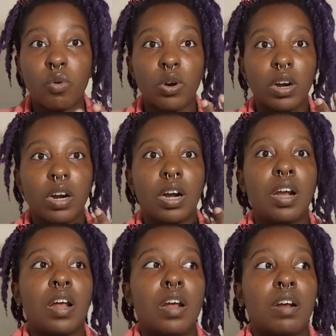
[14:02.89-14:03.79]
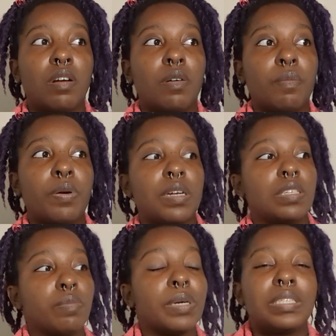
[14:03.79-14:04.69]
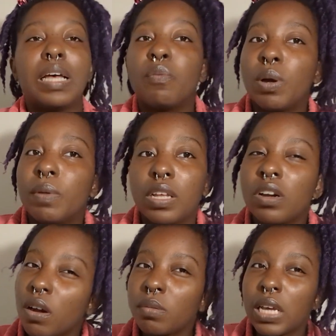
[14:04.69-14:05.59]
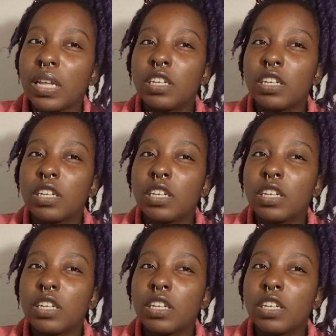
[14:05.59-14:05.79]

or present women. You know what I'm saying?